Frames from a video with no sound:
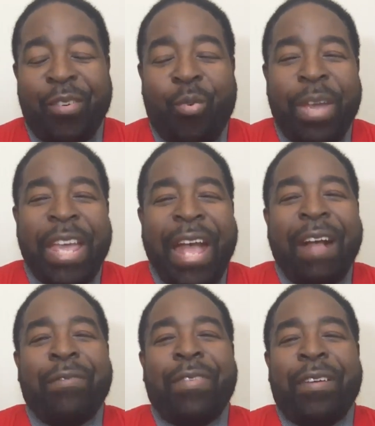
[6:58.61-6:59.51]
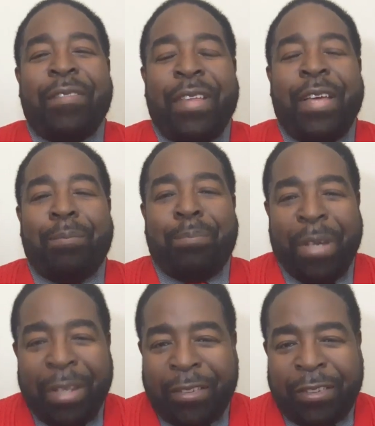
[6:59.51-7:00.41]
we have the
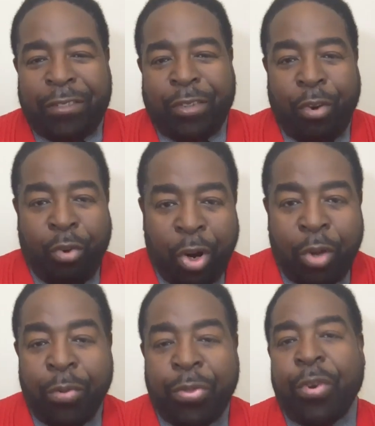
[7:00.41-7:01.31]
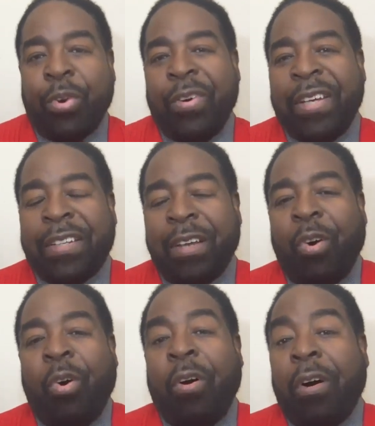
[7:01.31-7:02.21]
ability to grow through it
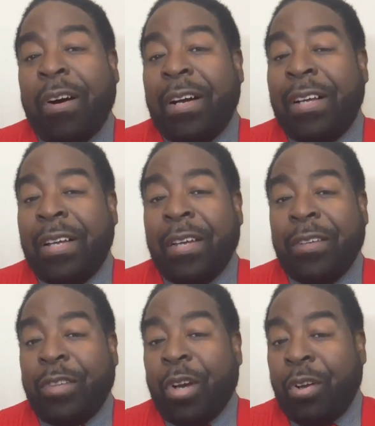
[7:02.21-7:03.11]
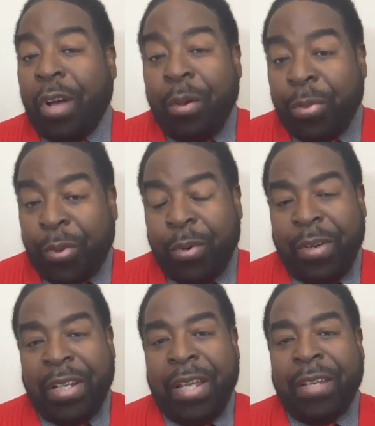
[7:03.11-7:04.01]
or to go through
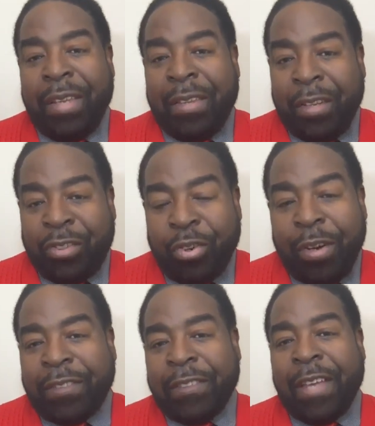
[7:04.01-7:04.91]
it. And the choice is